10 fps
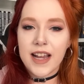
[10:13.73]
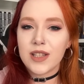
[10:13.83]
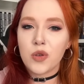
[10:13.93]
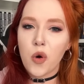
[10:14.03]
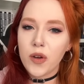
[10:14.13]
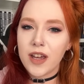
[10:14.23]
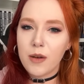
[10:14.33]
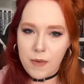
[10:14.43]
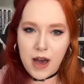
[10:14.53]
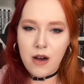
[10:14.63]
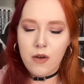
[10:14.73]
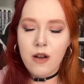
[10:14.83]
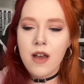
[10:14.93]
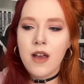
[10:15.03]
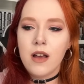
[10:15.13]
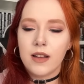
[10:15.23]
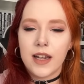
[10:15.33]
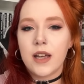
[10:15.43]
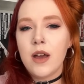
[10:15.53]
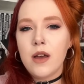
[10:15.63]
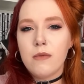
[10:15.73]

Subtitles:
It's talking about like